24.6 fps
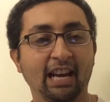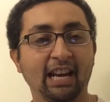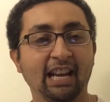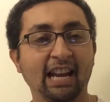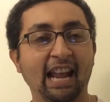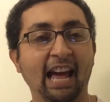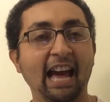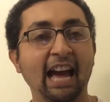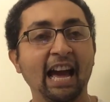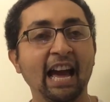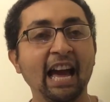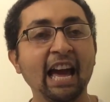
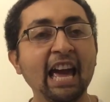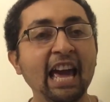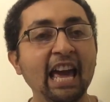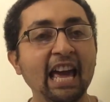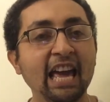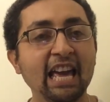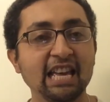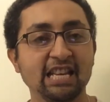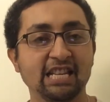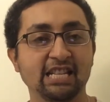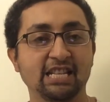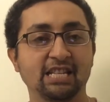And I
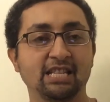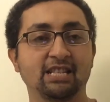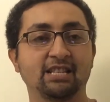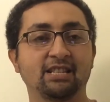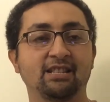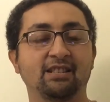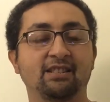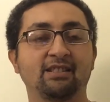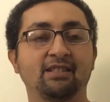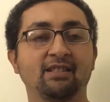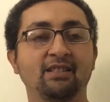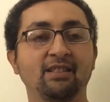hate
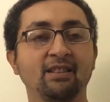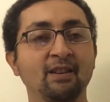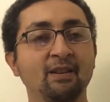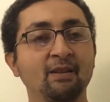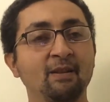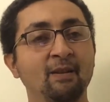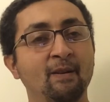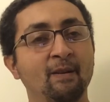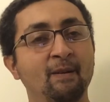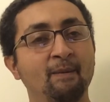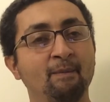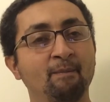
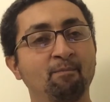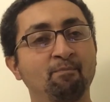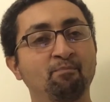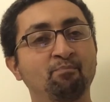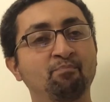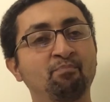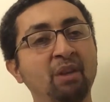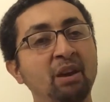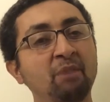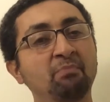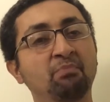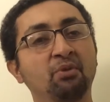
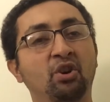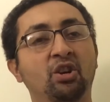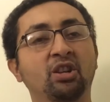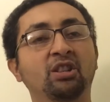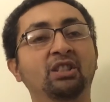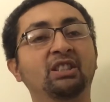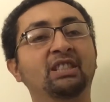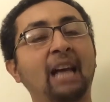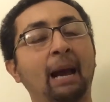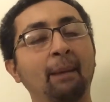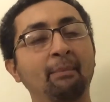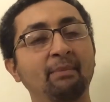people
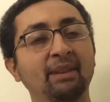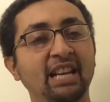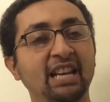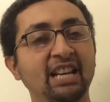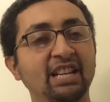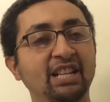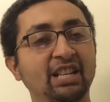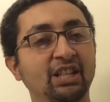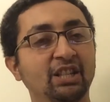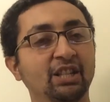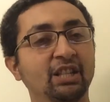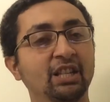
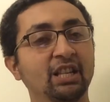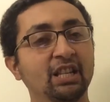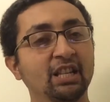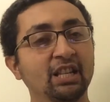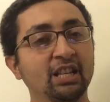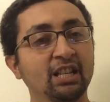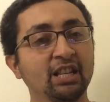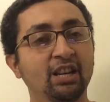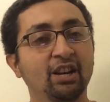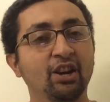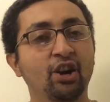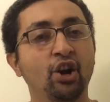contaminating
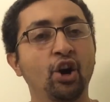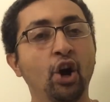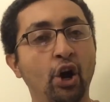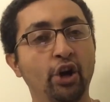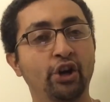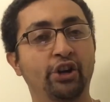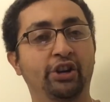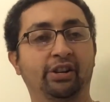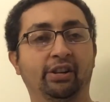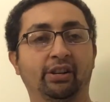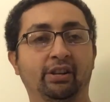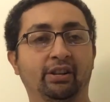
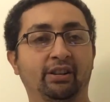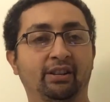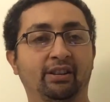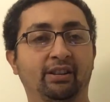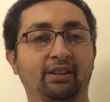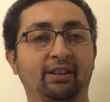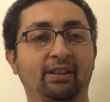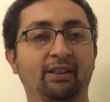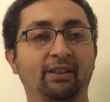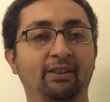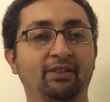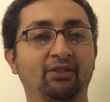her
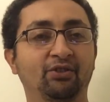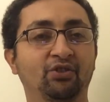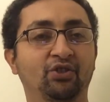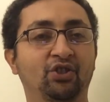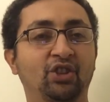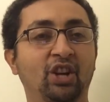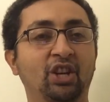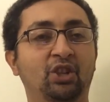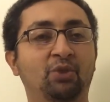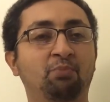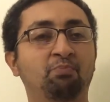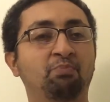
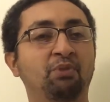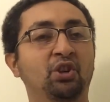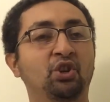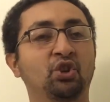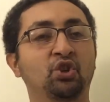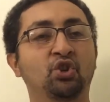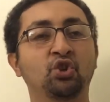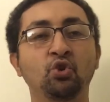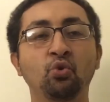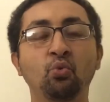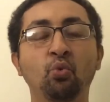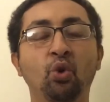just
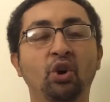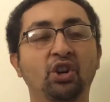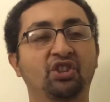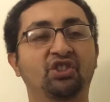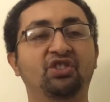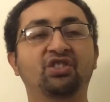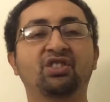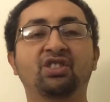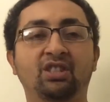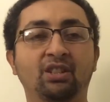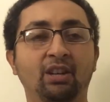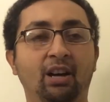because you want
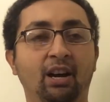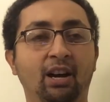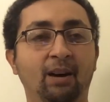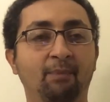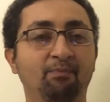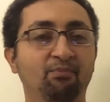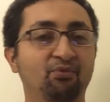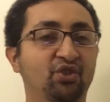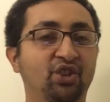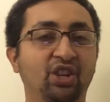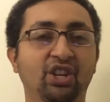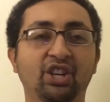
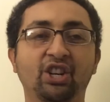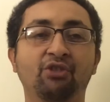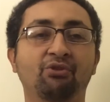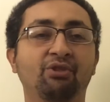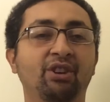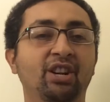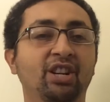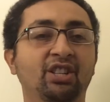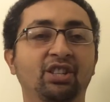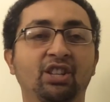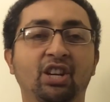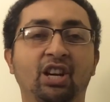to
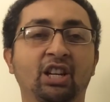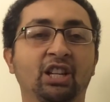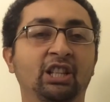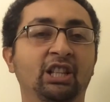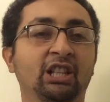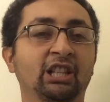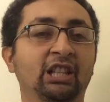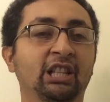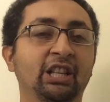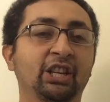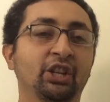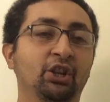generate a
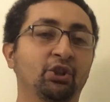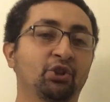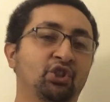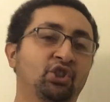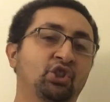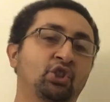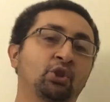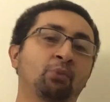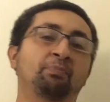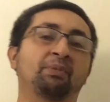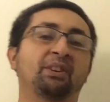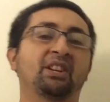little
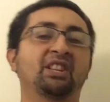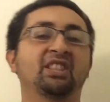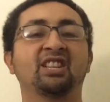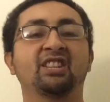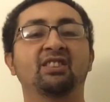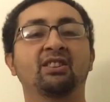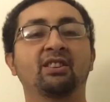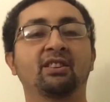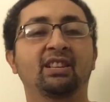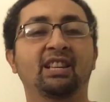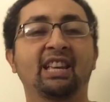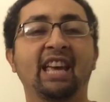
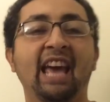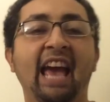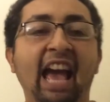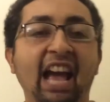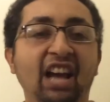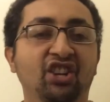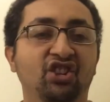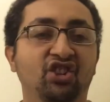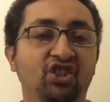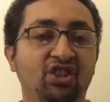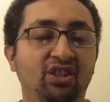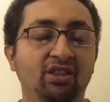stupidity
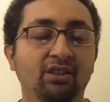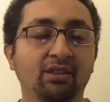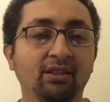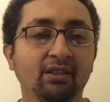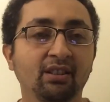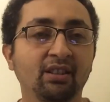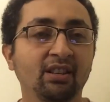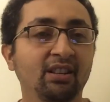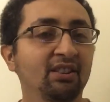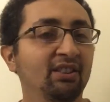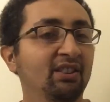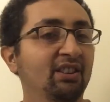cash.
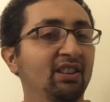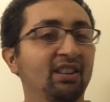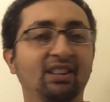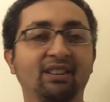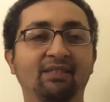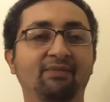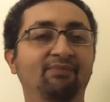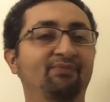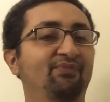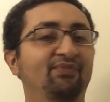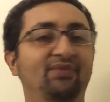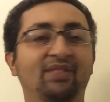
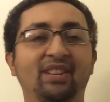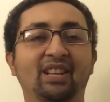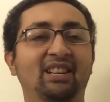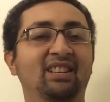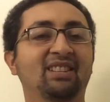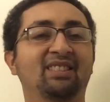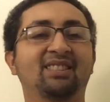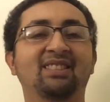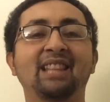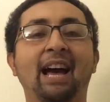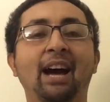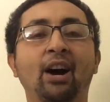
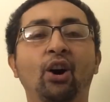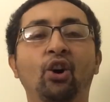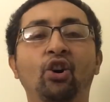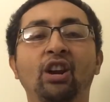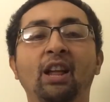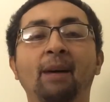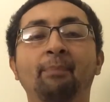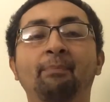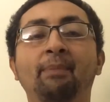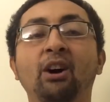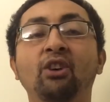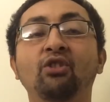It's not
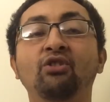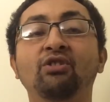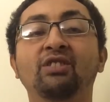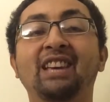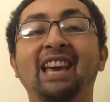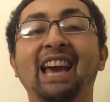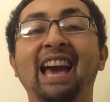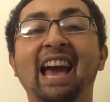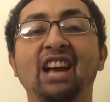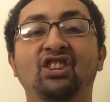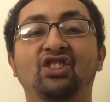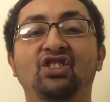all about
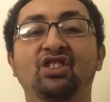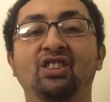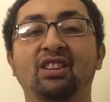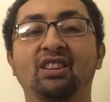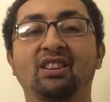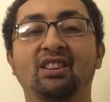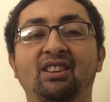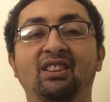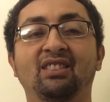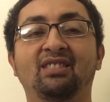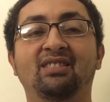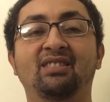cash.
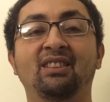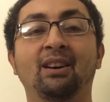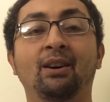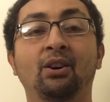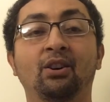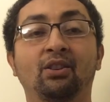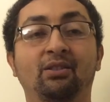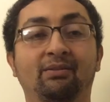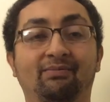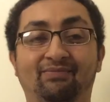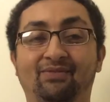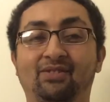It's
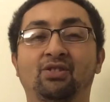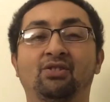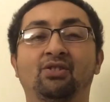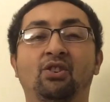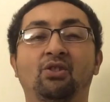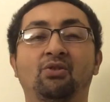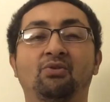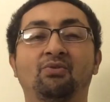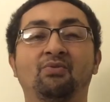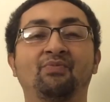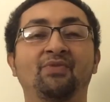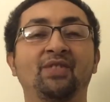a, you
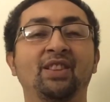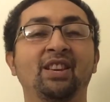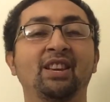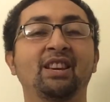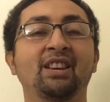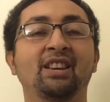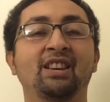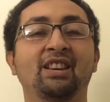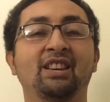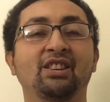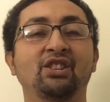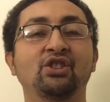know,
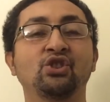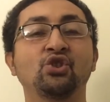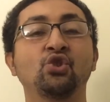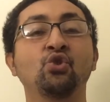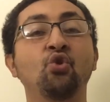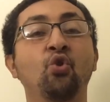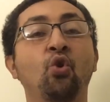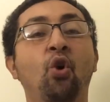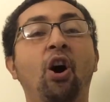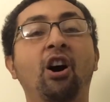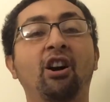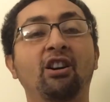
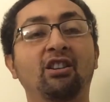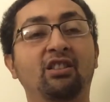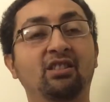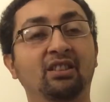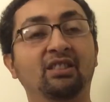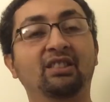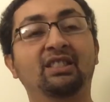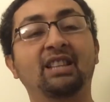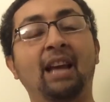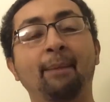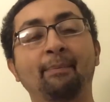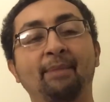you are
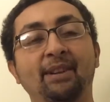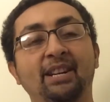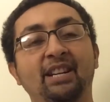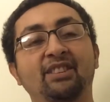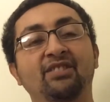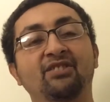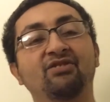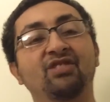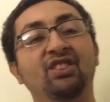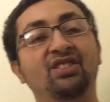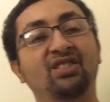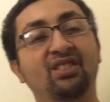
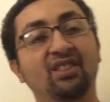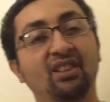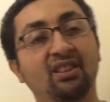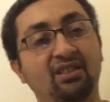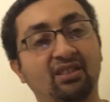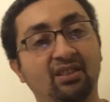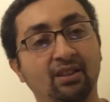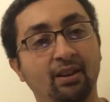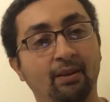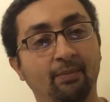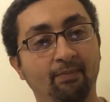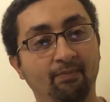contaminating the
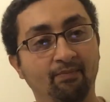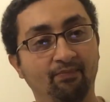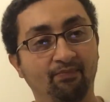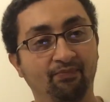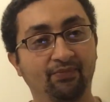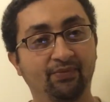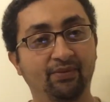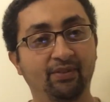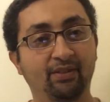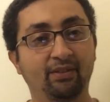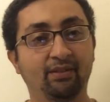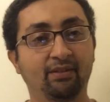system.
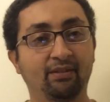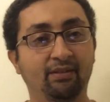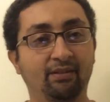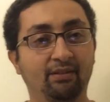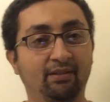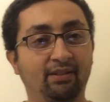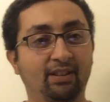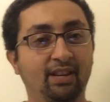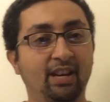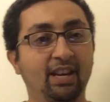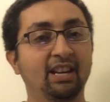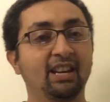
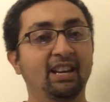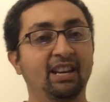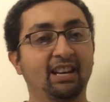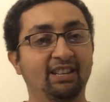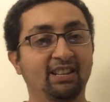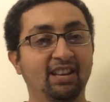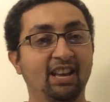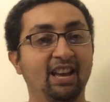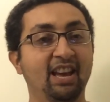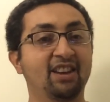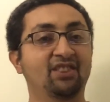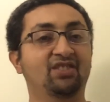Okay?
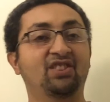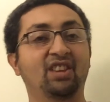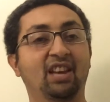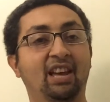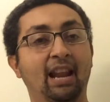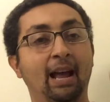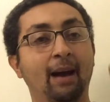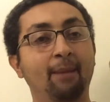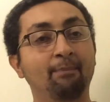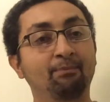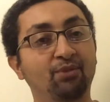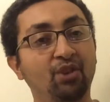Yes,
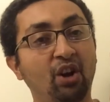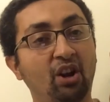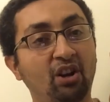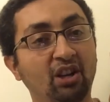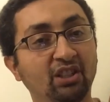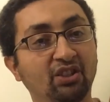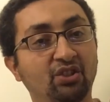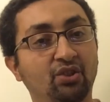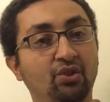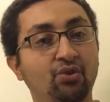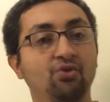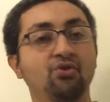and I'm
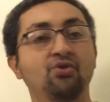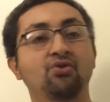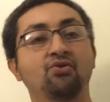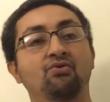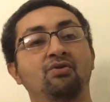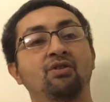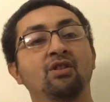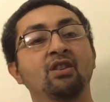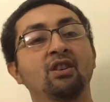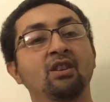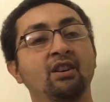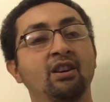talking to
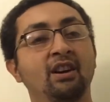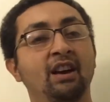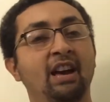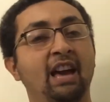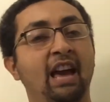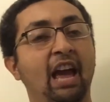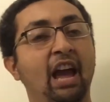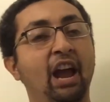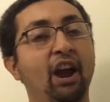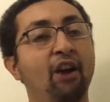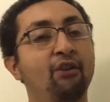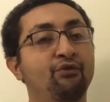you.
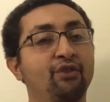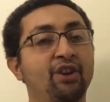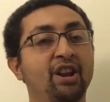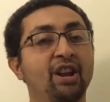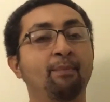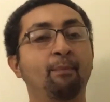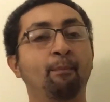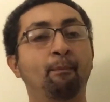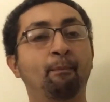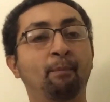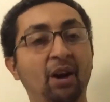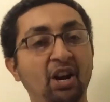
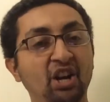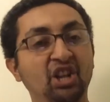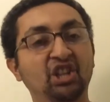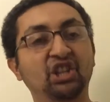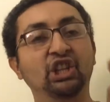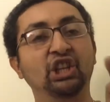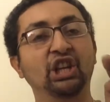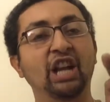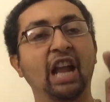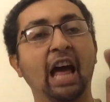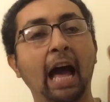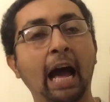Every
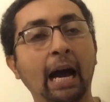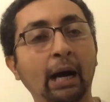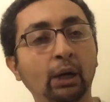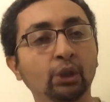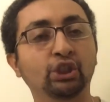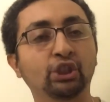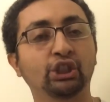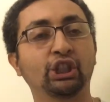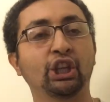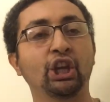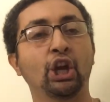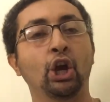person
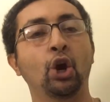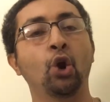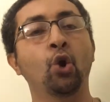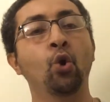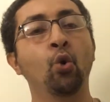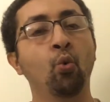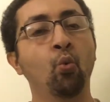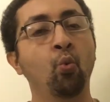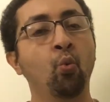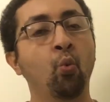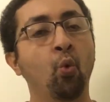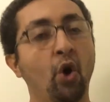out there
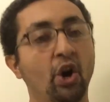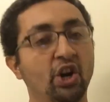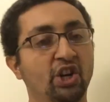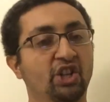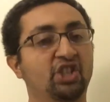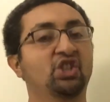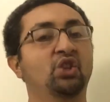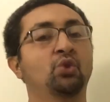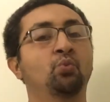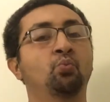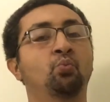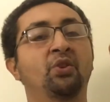who
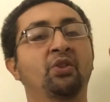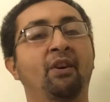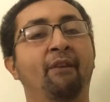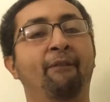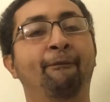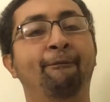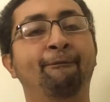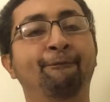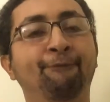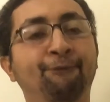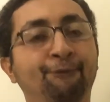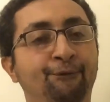works with
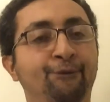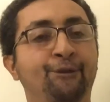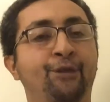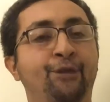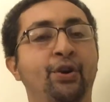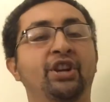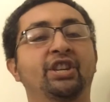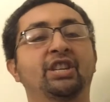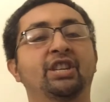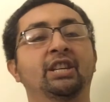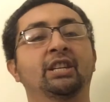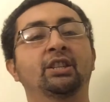a
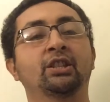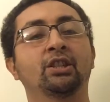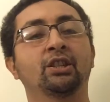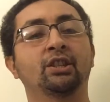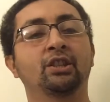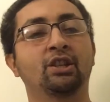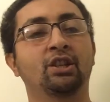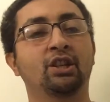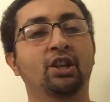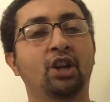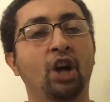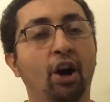
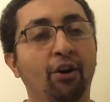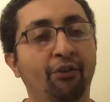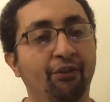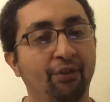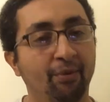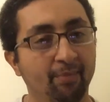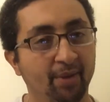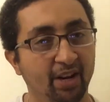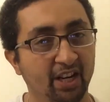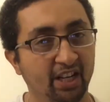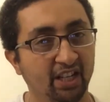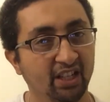freaking
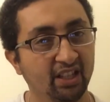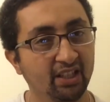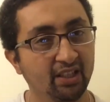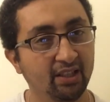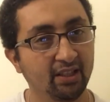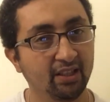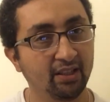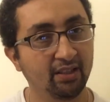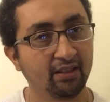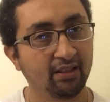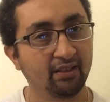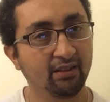government,
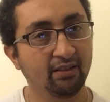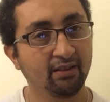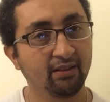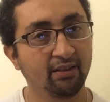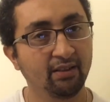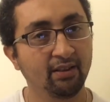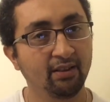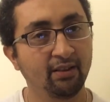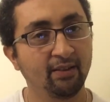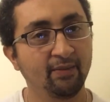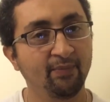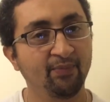
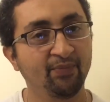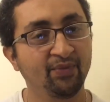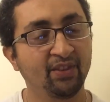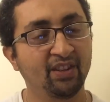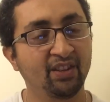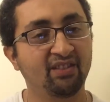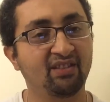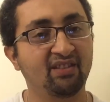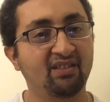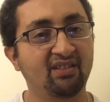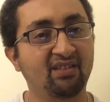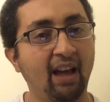
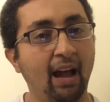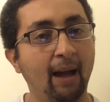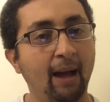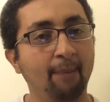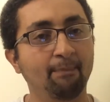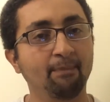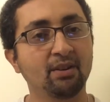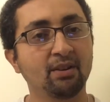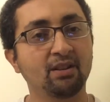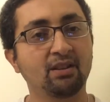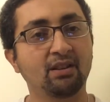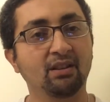
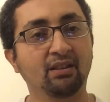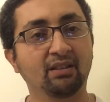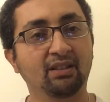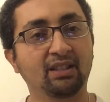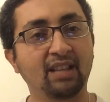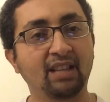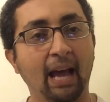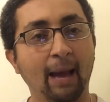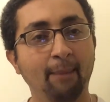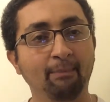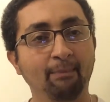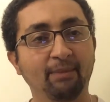stop
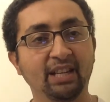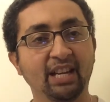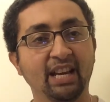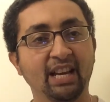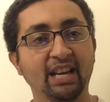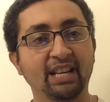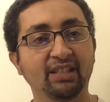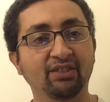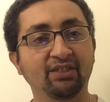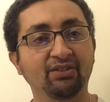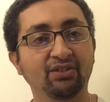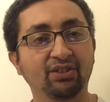
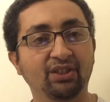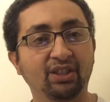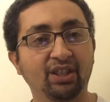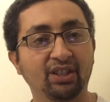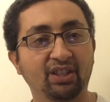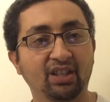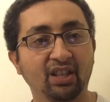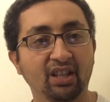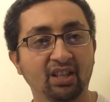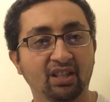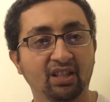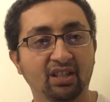contaminating the
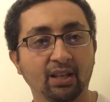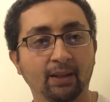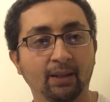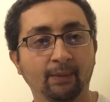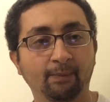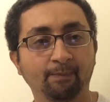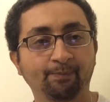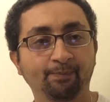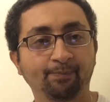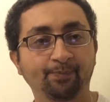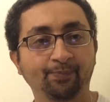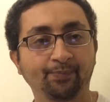
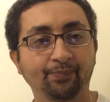system.